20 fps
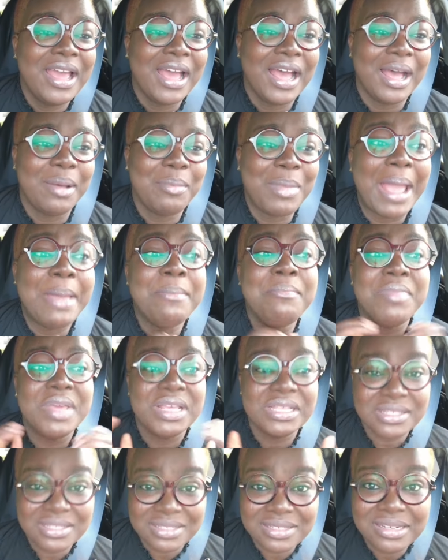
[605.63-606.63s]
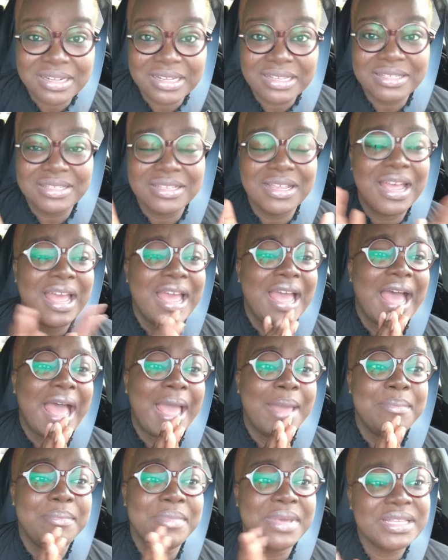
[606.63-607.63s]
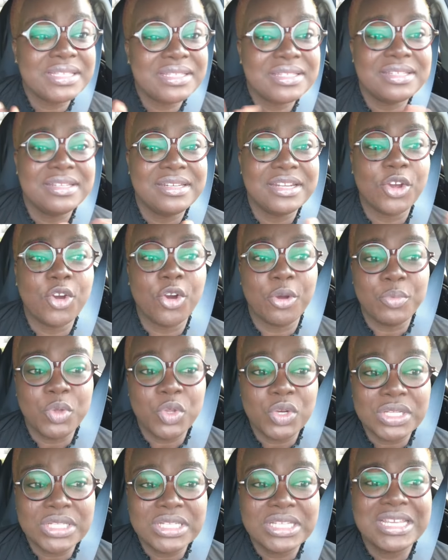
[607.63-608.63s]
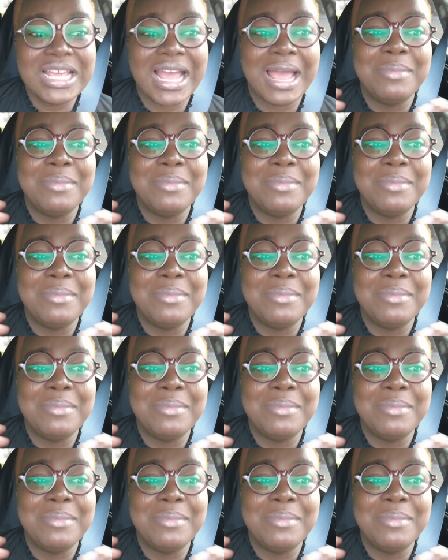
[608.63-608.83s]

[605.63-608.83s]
I missed this. I missed the community.